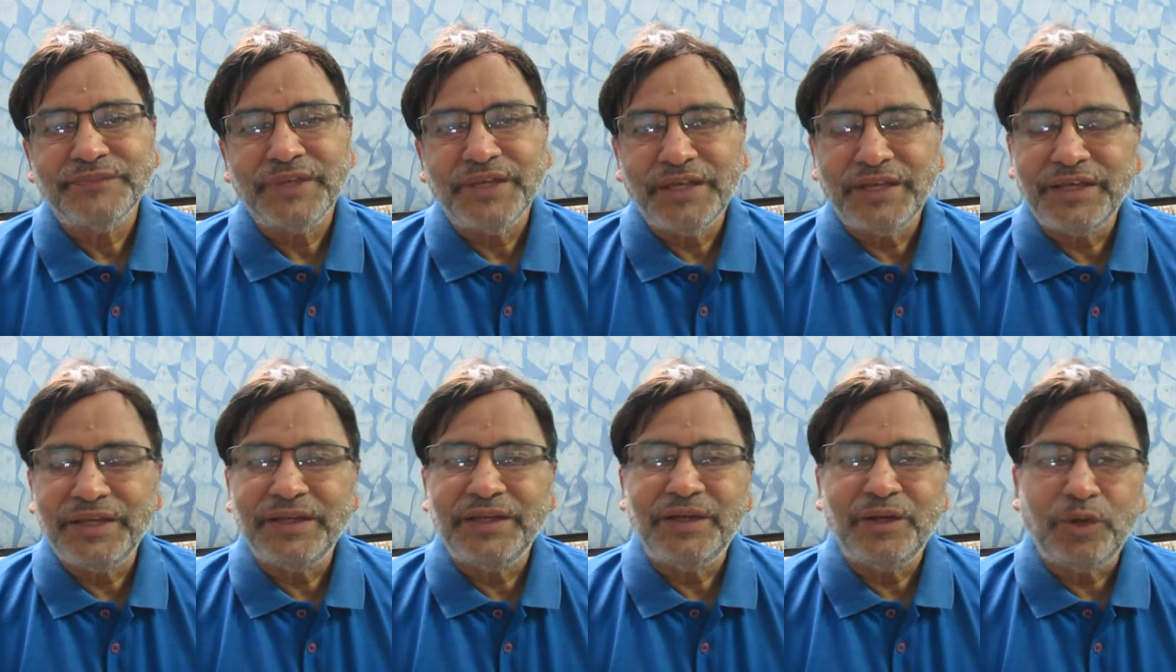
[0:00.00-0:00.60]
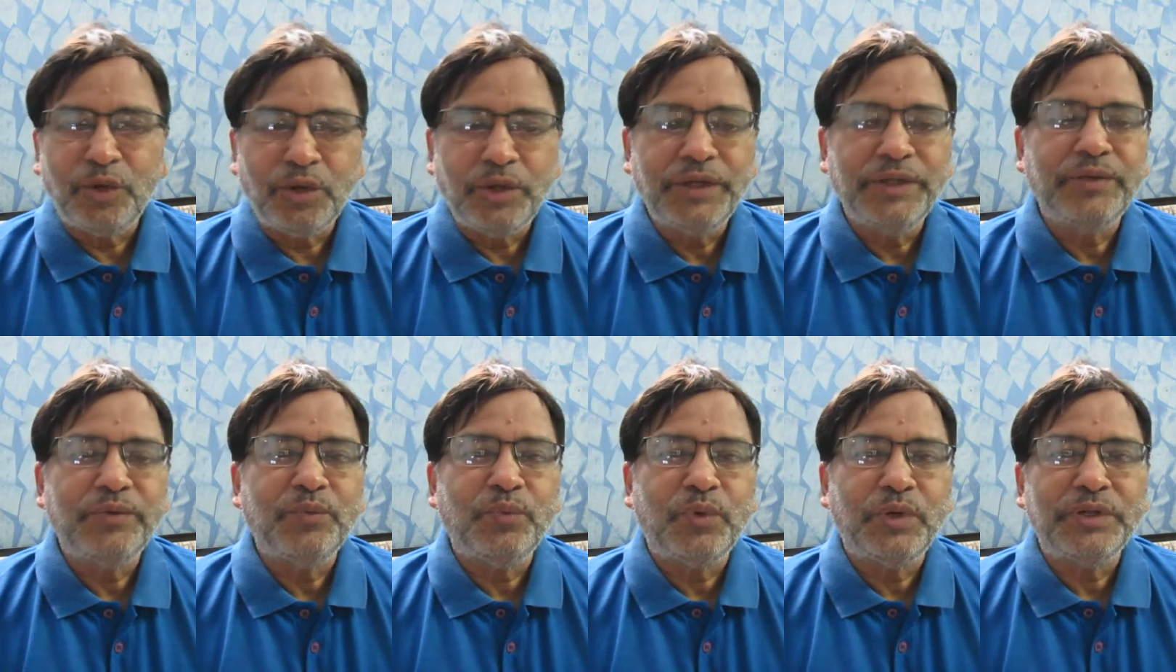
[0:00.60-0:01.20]
a
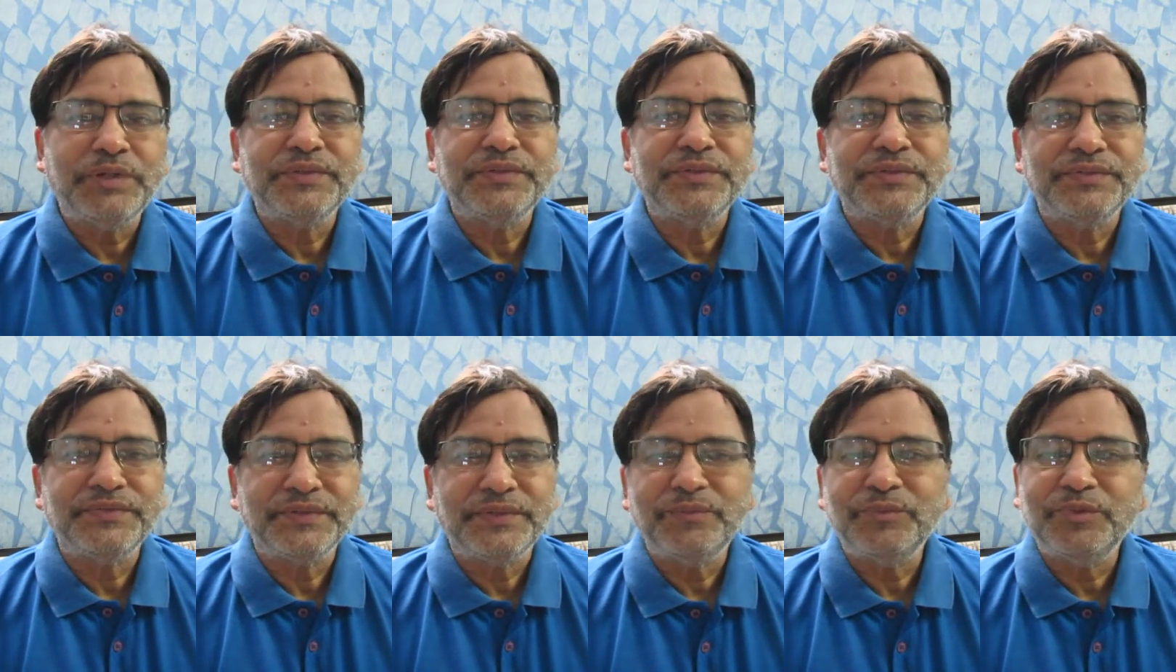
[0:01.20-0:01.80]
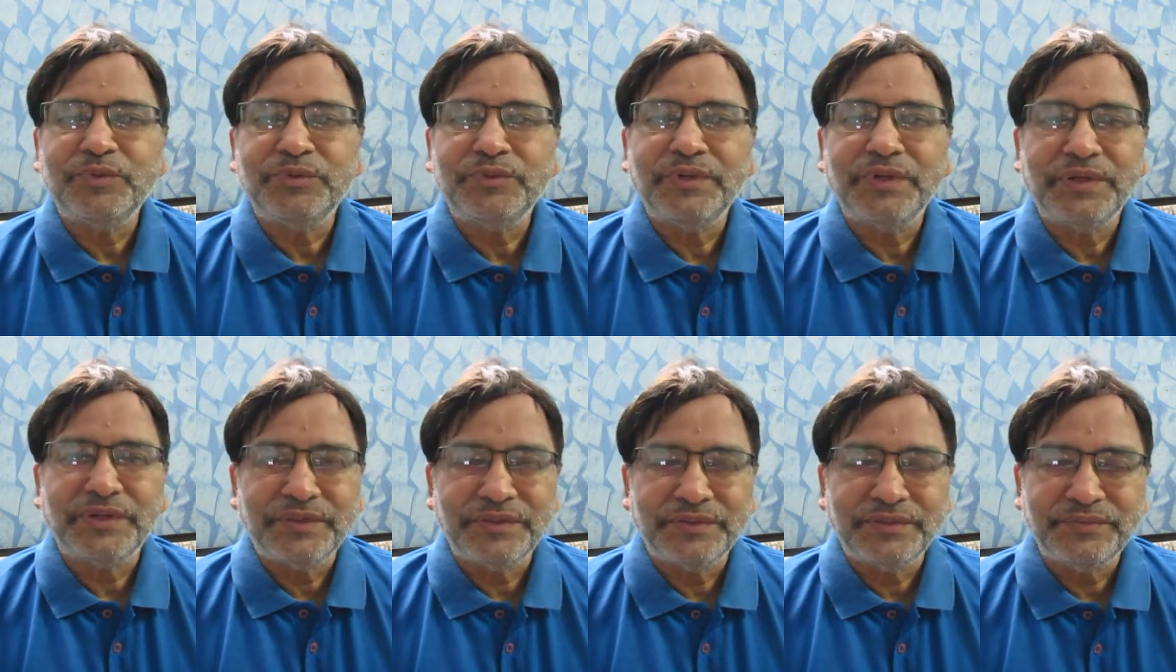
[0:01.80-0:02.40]
lawyer wants his son
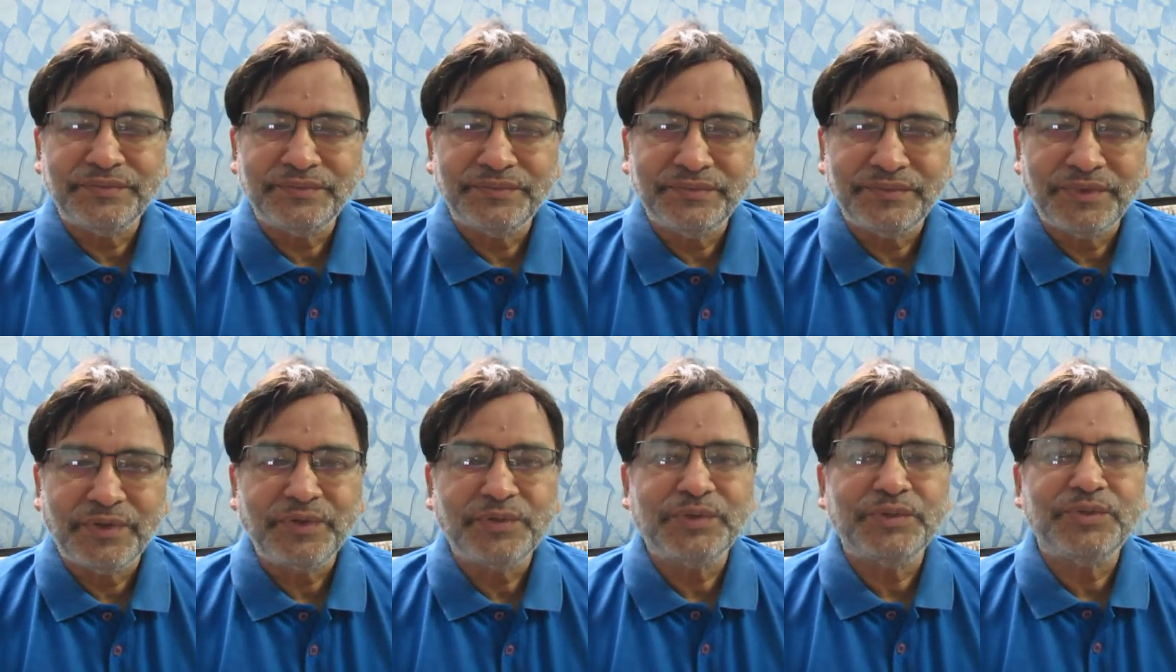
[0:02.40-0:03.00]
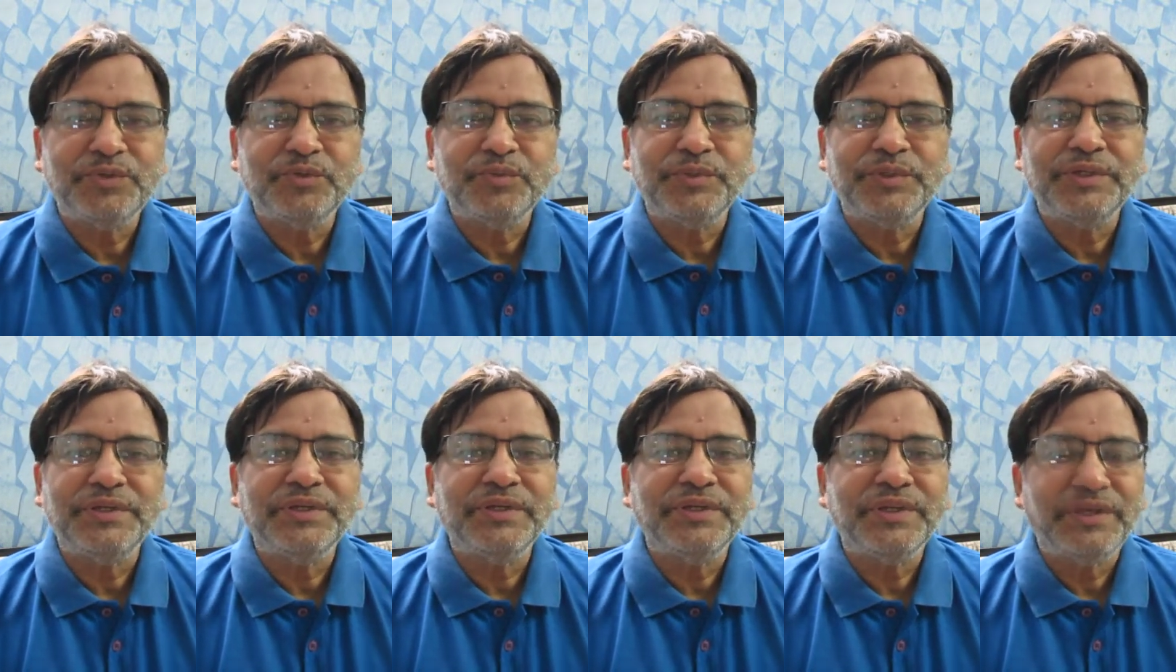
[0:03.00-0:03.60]
or daughter to
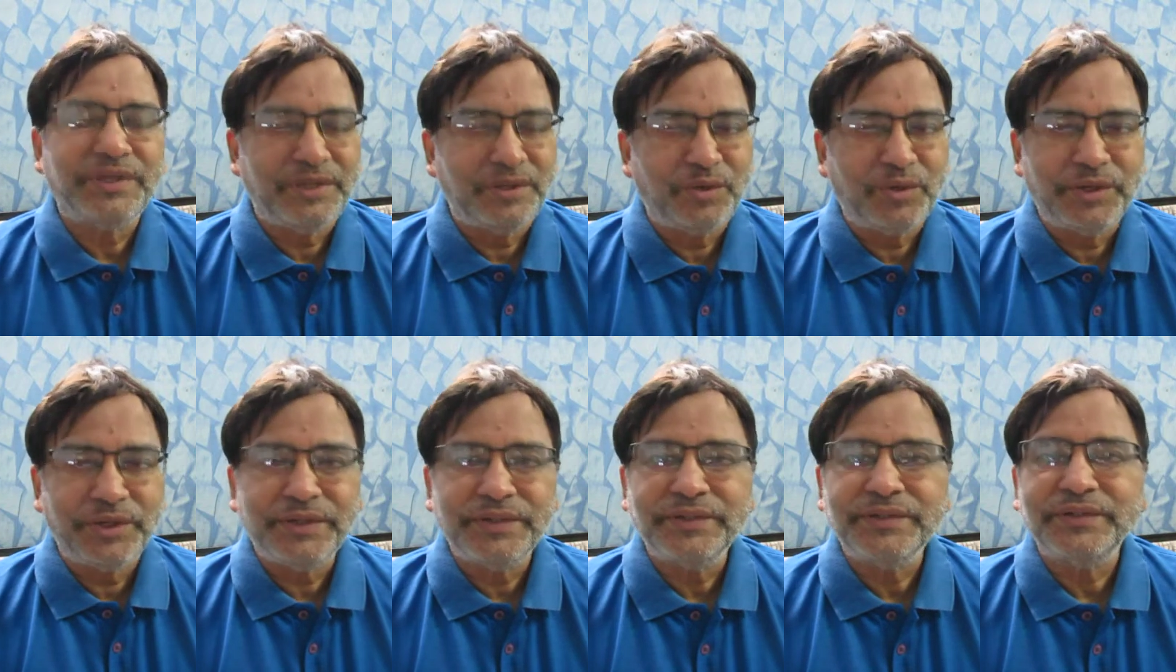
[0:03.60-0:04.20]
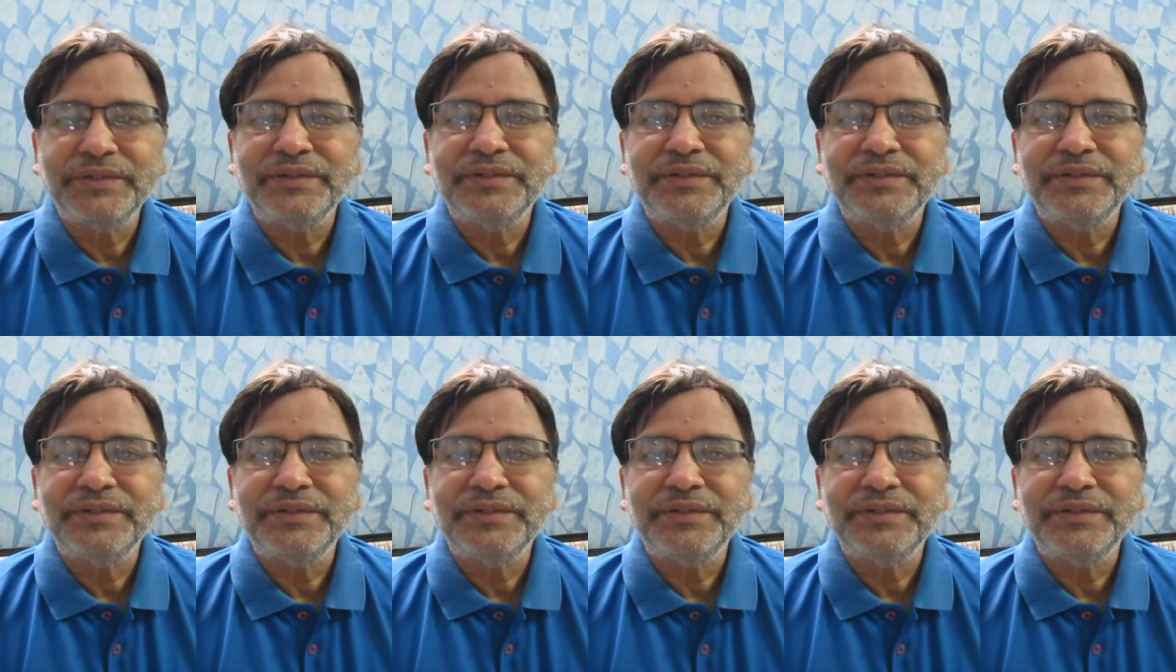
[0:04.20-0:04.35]
be a lawyer,